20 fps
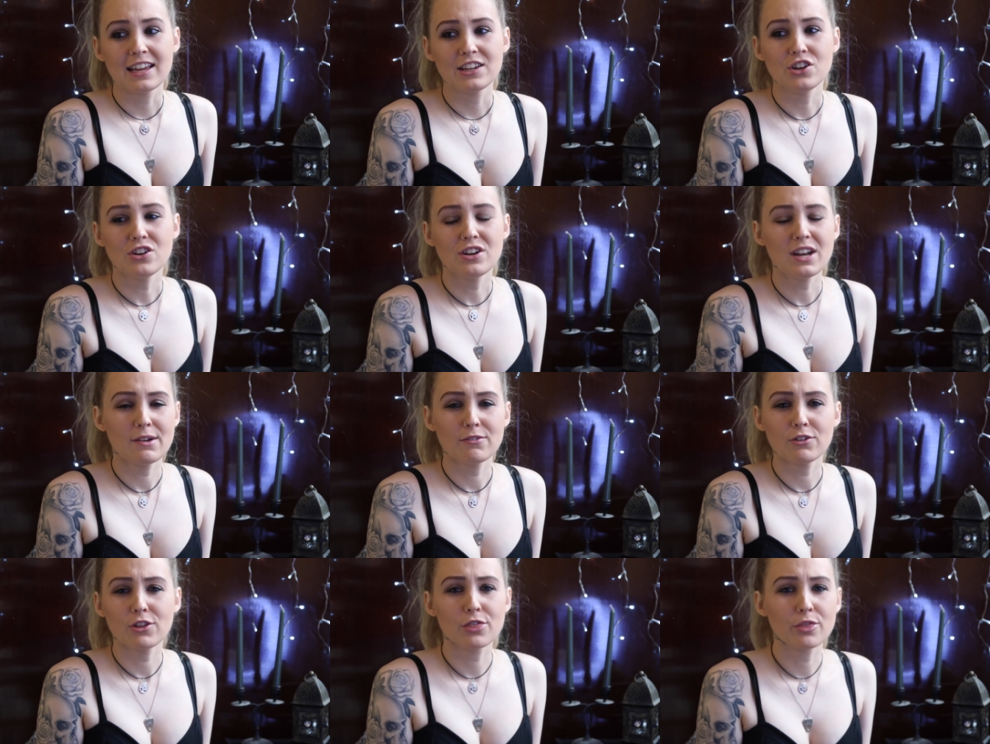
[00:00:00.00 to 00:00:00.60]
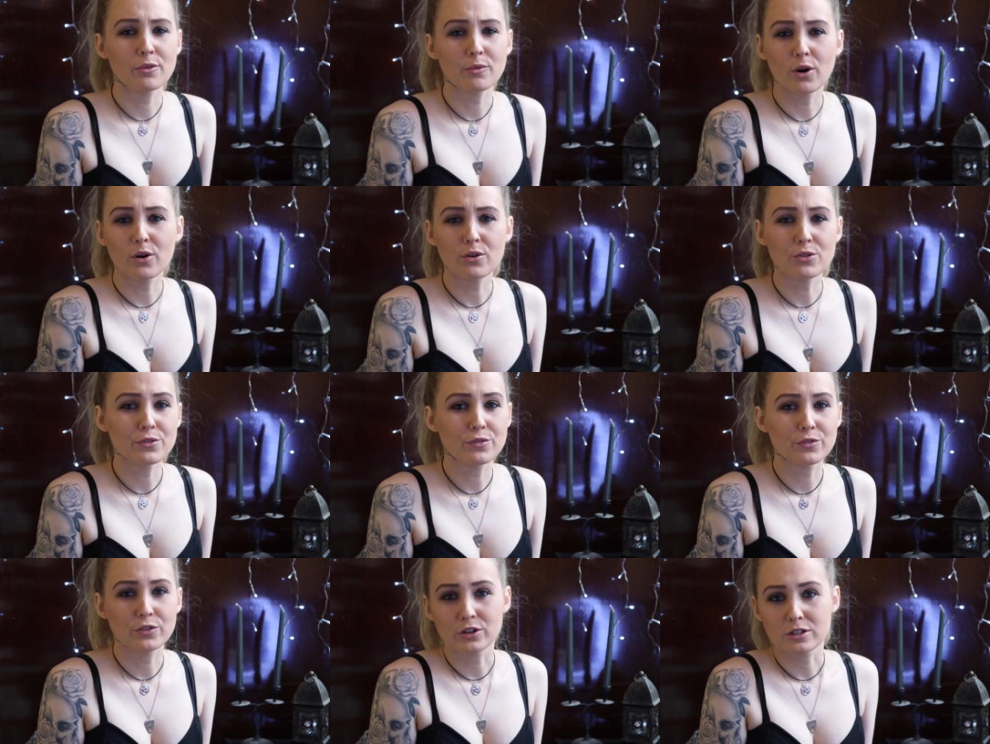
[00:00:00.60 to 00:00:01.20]
You never throw
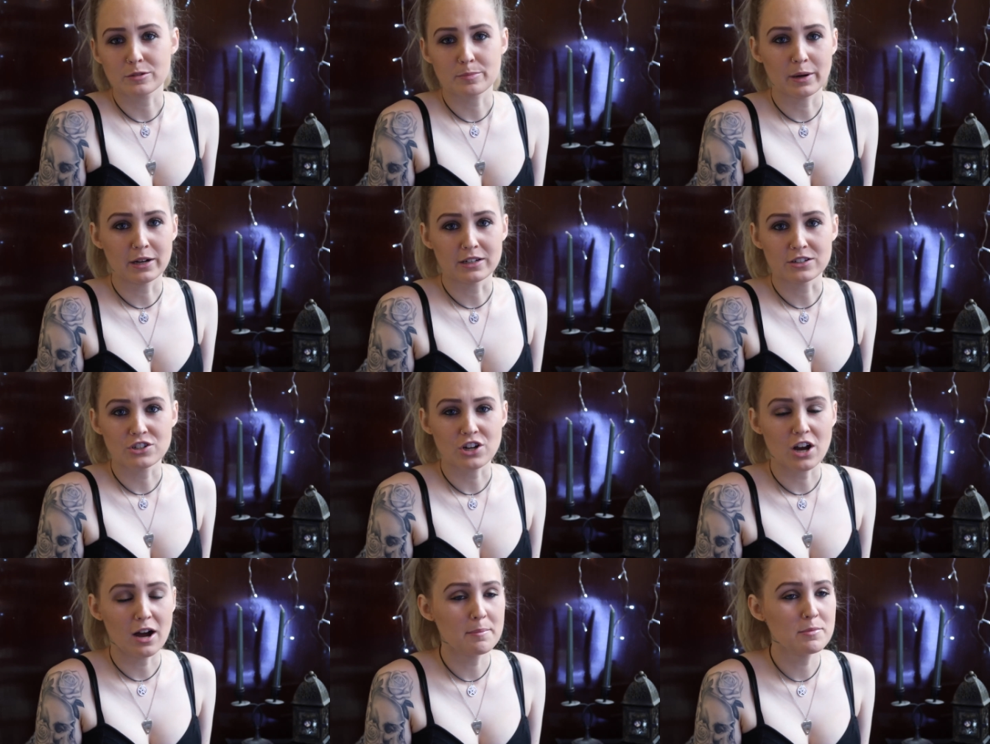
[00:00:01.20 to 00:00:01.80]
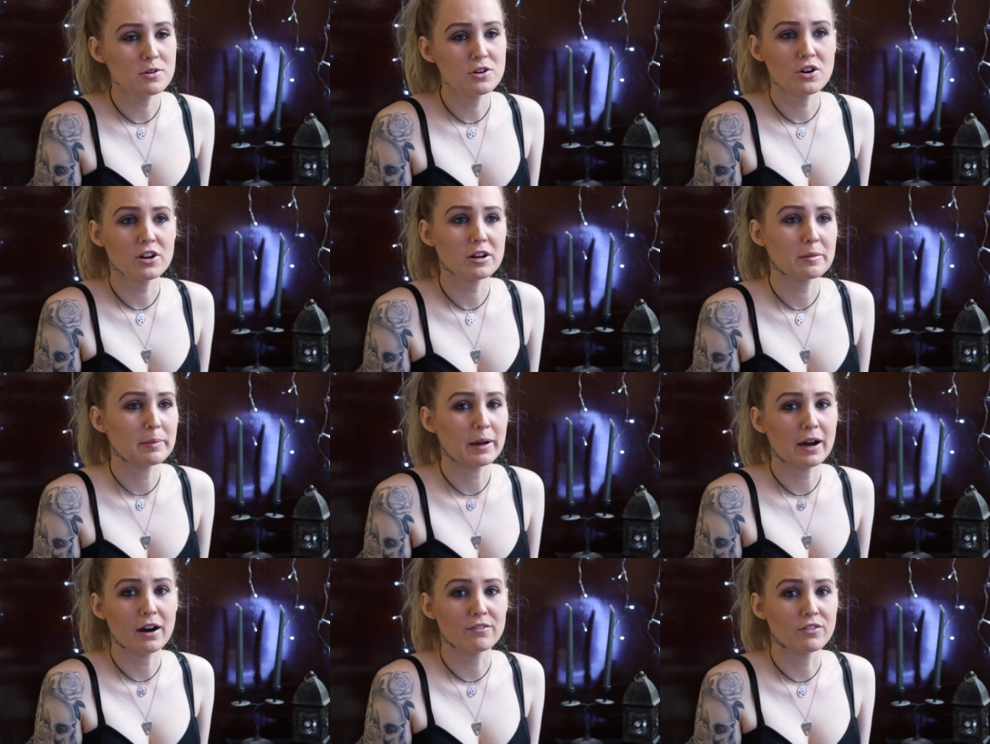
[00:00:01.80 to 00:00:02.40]
the first punch. I'm not
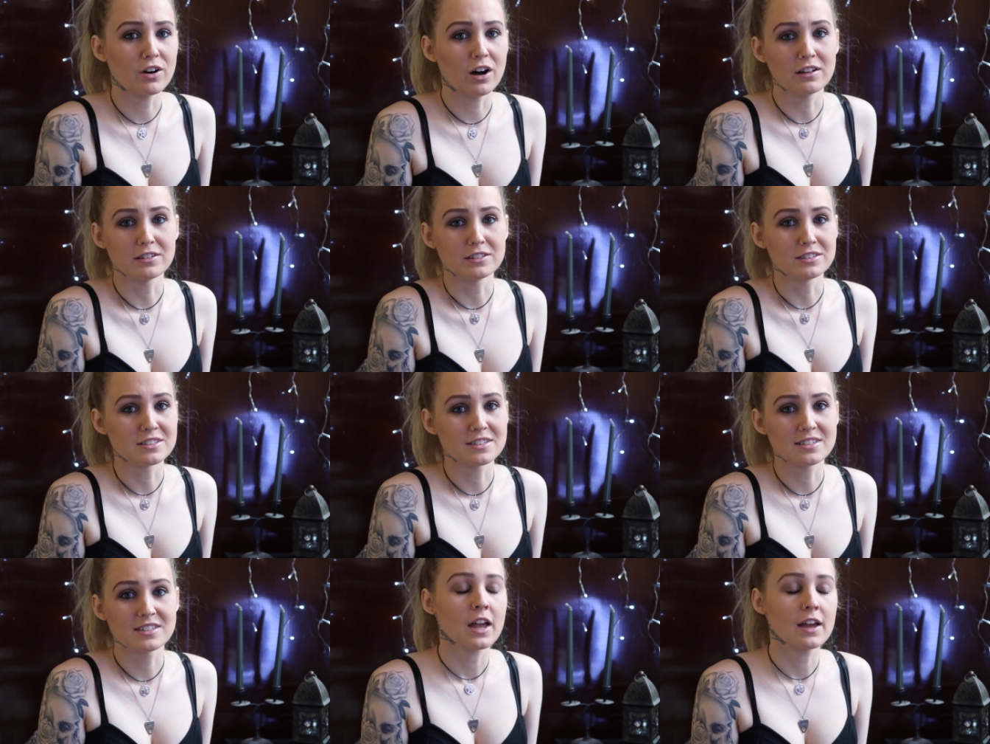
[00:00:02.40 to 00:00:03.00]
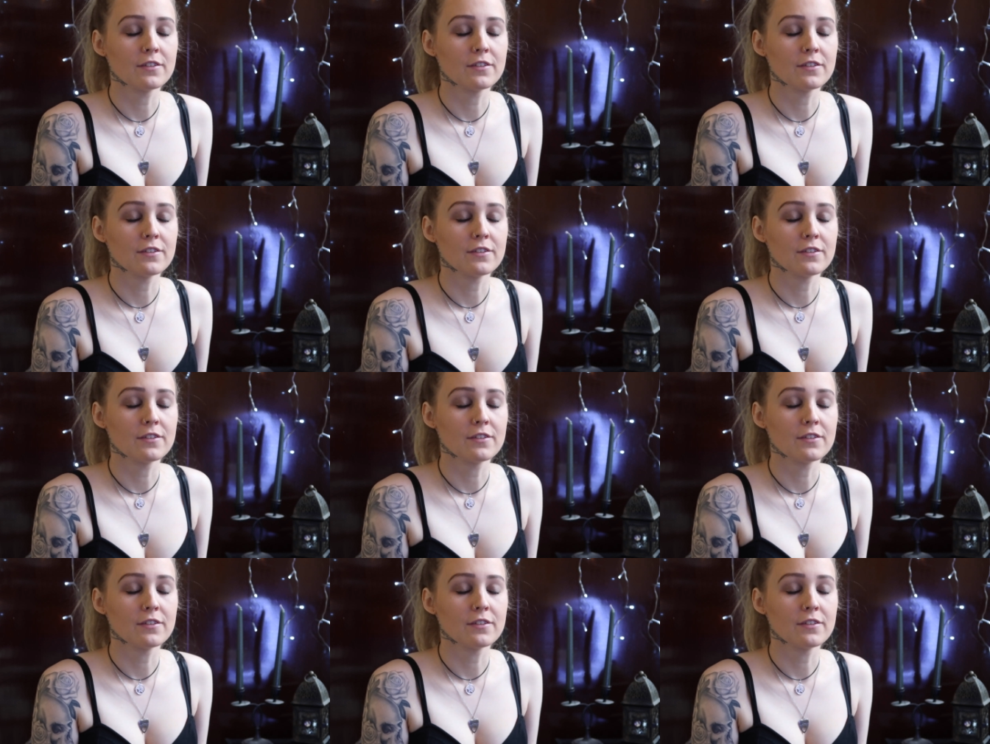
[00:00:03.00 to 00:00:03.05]
about violence.